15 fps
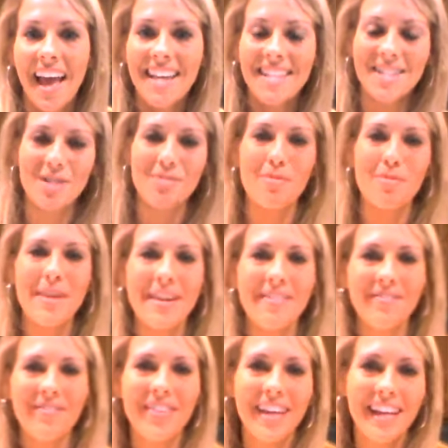Hey
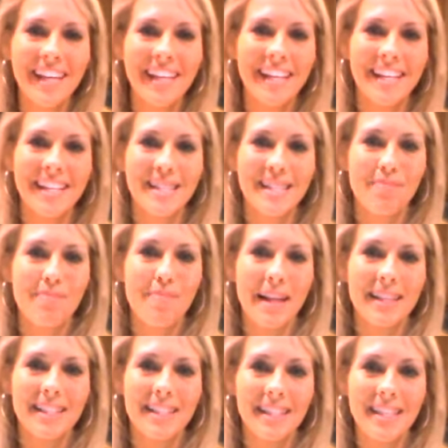Superman Fit, it's
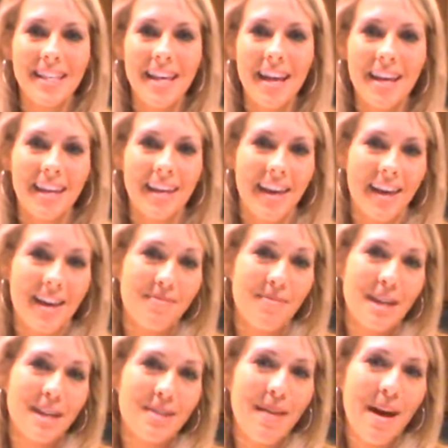Betsy, aka
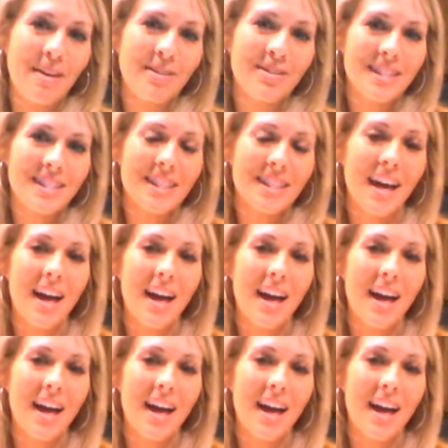Mighty Mouse.